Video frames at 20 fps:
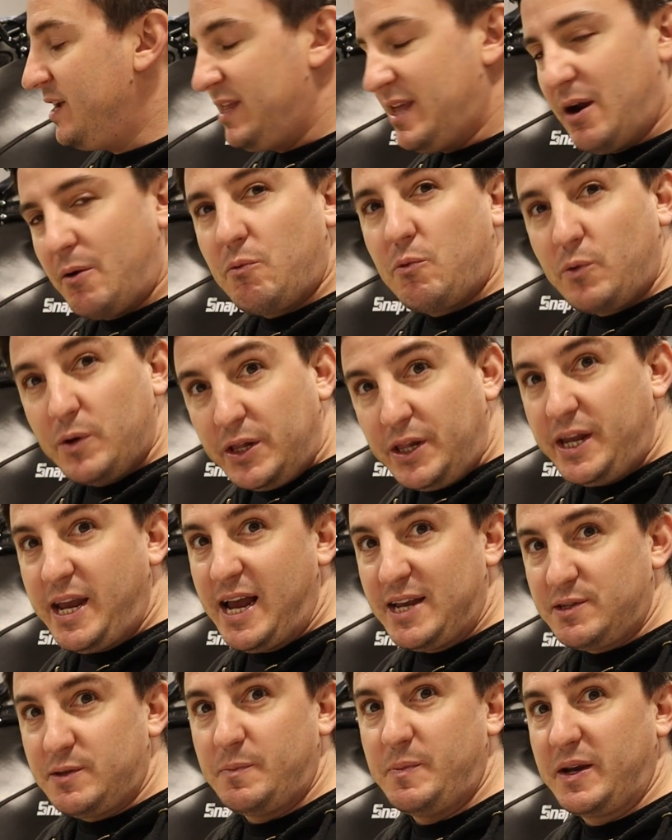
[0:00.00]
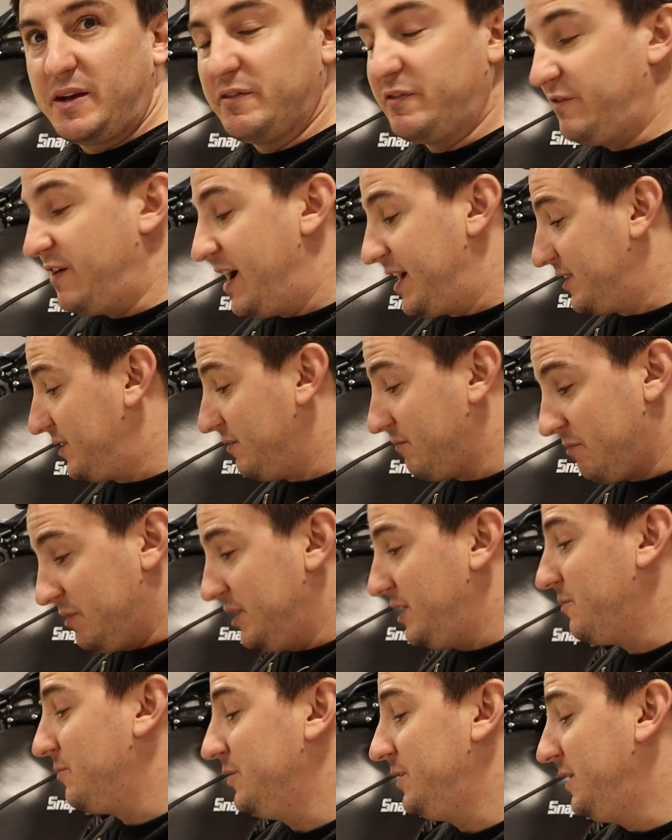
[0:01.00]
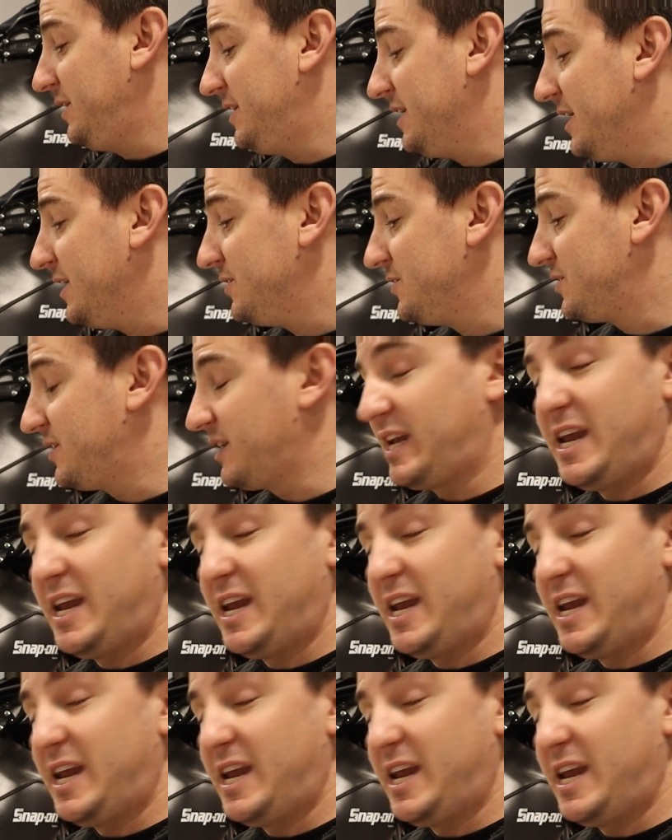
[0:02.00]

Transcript: That really has a big effect. It really, really does.